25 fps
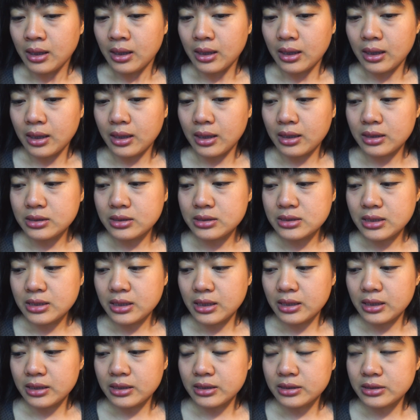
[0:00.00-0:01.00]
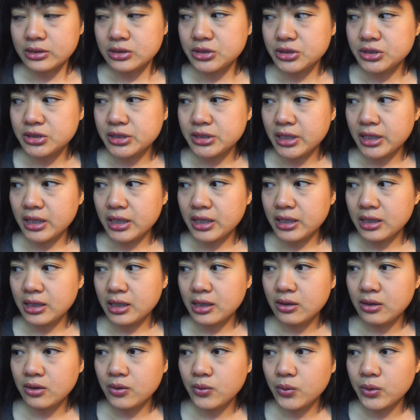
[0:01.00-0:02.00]
And today
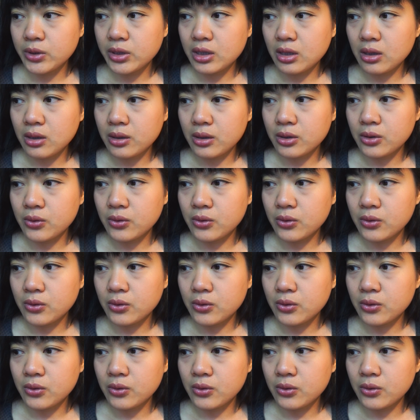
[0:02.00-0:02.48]
we are